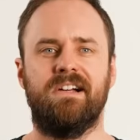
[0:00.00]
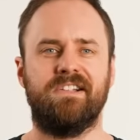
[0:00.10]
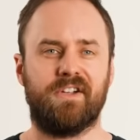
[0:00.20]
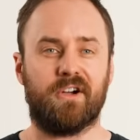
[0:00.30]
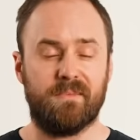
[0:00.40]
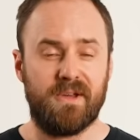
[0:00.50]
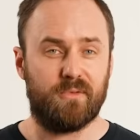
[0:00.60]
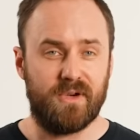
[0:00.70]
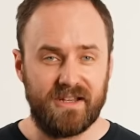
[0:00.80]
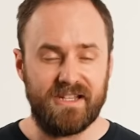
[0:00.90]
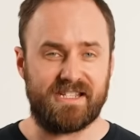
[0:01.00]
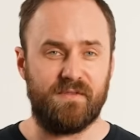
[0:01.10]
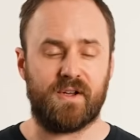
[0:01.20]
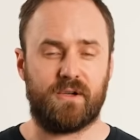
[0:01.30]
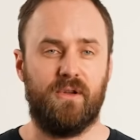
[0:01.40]
So it can be really
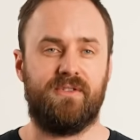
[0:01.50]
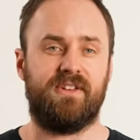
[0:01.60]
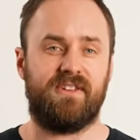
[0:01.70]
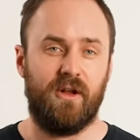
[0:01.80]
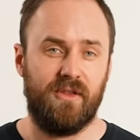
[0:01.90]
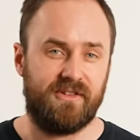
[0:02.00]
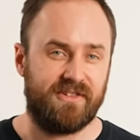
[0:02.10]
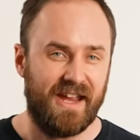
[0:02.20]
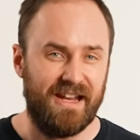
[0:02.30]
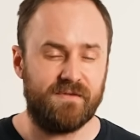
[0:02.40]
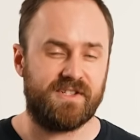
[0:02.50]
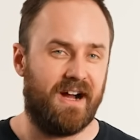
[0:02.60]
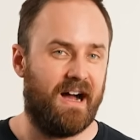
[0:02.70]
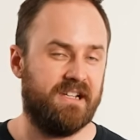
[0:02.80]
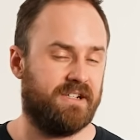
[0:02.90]
difficult to tell the state of
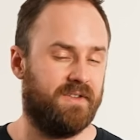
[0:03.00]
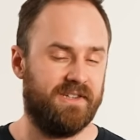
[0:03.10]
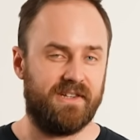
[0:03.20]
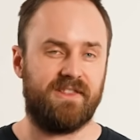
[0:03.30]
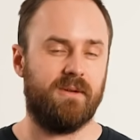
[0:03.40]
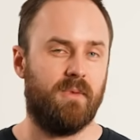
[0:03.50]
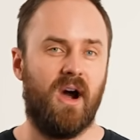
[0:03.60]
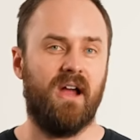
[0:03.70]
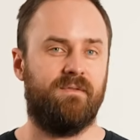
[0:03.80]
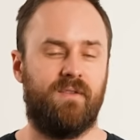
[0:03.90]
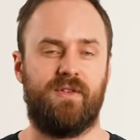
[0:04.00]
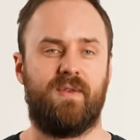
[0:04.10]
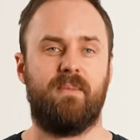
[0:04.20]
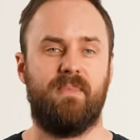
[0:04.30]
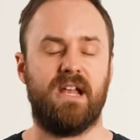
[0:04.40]
charge of a lithium iron
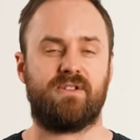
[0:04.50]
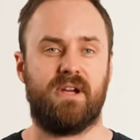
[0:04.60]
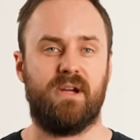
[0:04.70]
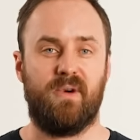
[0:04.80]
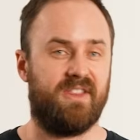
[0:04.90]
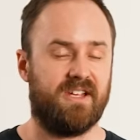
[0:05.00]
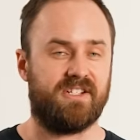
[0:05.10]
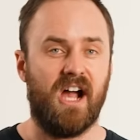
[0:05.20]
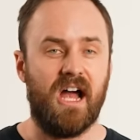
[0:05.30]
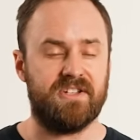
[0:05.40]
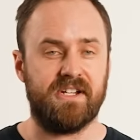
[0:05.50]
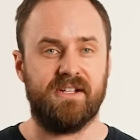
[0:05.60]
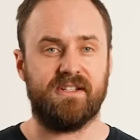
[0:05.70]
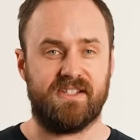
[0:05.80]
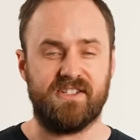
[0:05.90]
phosphate battery, whether you're charging,
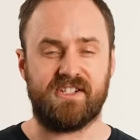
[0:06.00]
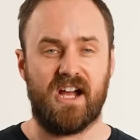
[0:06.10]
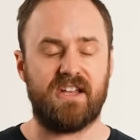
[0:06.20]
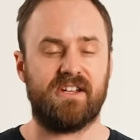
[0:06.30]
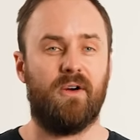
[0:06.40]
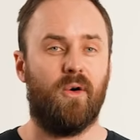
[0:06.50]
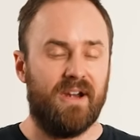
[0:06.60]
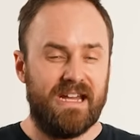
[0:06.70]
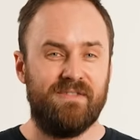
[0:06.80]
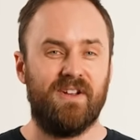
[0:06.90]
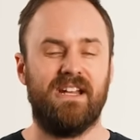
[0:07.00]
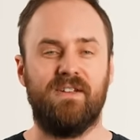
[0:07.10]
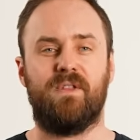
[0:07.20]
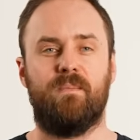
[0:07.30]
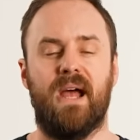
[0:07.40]
discharging, or even
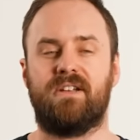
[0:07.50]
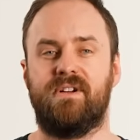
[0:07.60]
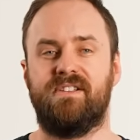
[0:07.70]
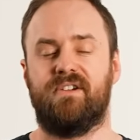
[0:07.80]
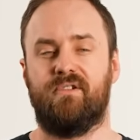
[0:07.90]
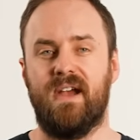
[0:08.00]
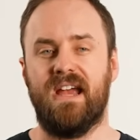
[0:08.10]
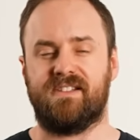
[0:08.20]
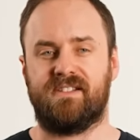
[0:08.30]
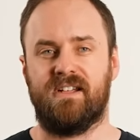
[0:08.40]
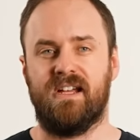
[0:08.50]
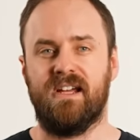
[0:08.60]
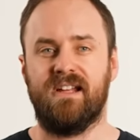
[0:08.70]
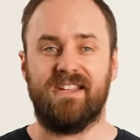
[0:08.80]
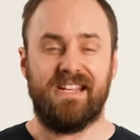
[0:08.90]
if the battery is at rest.
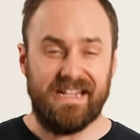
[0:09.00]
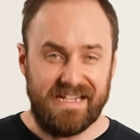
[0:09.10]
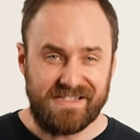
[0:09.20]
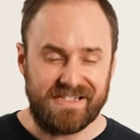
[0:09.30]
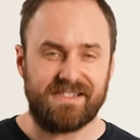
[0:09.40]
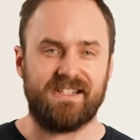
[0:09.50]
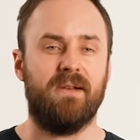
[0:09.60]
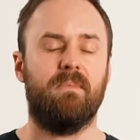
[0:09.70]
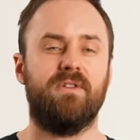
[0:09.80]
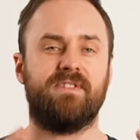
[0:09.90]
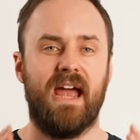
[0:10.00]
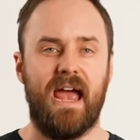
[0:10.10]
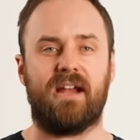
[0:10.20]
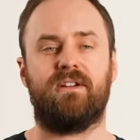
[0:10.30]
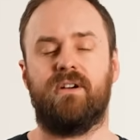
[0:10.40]
The easiest and most
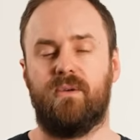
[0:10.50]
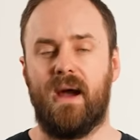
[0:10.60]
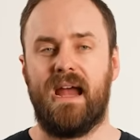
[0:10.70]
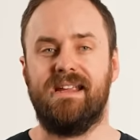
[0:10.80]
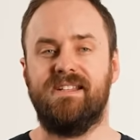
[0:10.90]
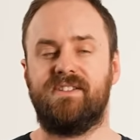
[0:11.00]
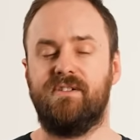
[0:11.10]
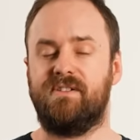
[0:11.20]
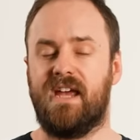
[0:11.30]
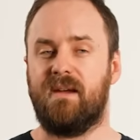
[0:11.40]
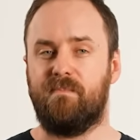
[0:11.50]
accurate way is to use a